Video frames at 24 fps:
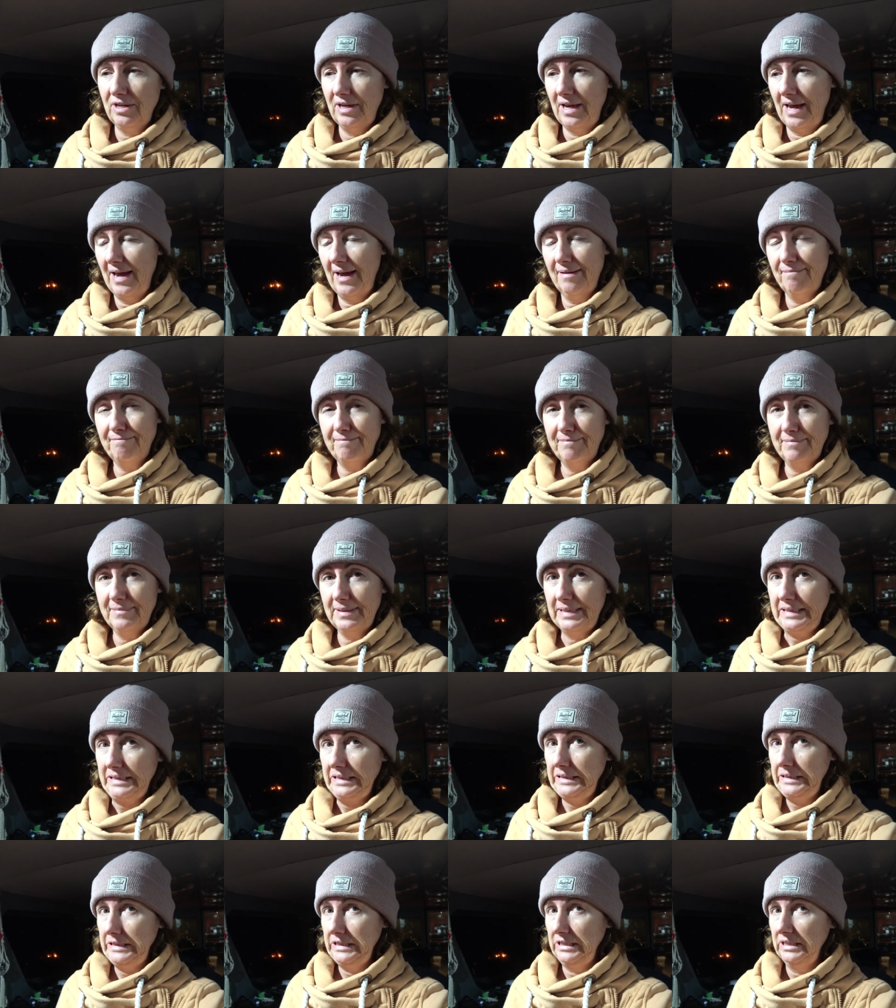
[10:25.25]
Yeah.
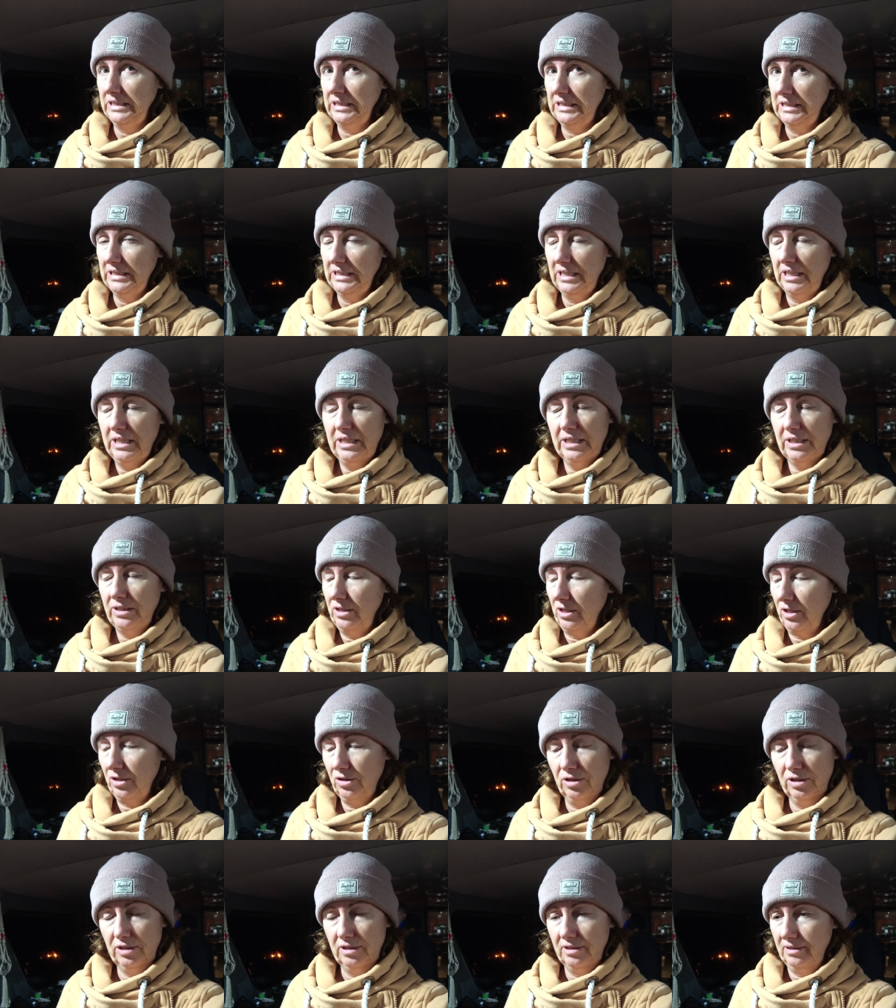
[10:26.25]

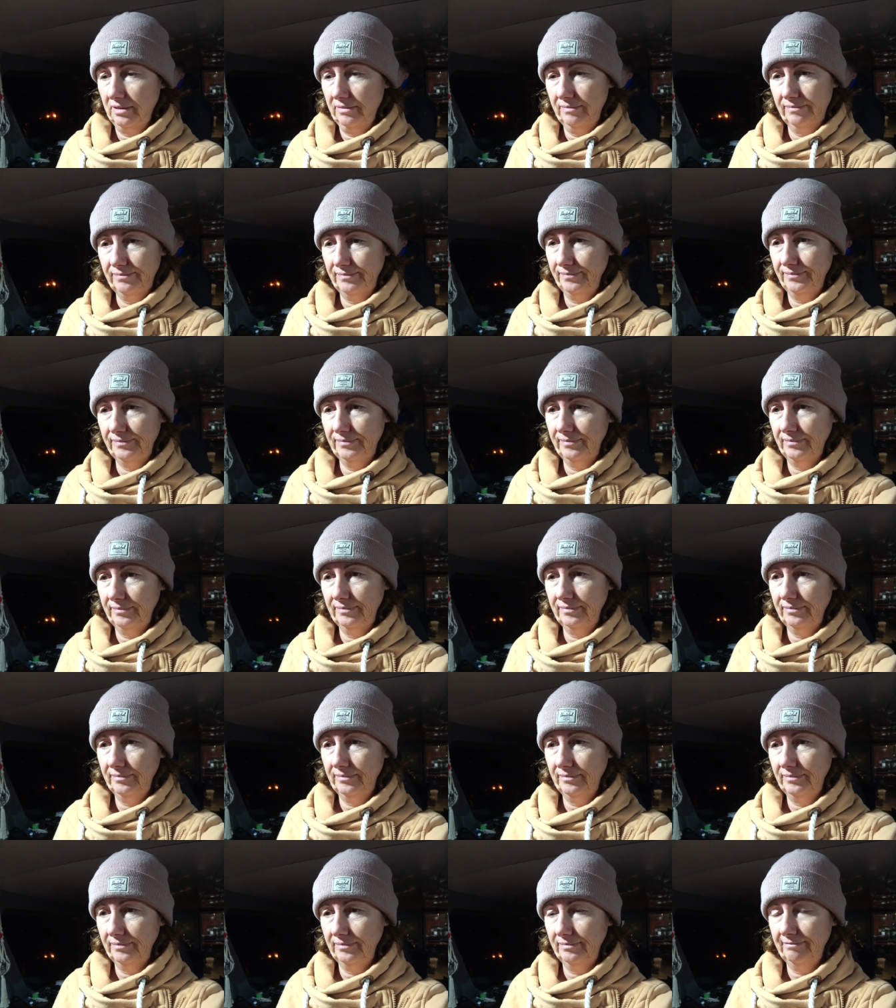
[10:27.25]
Not good. Yeah,
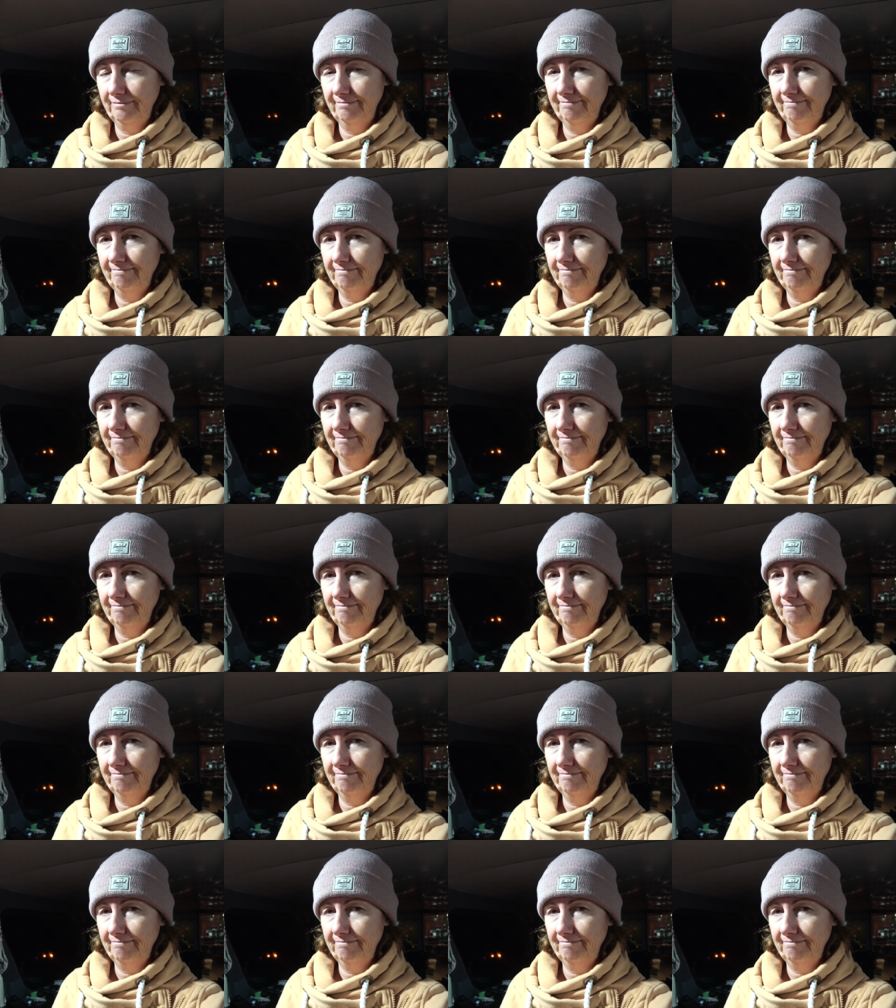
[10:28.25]
bad timing.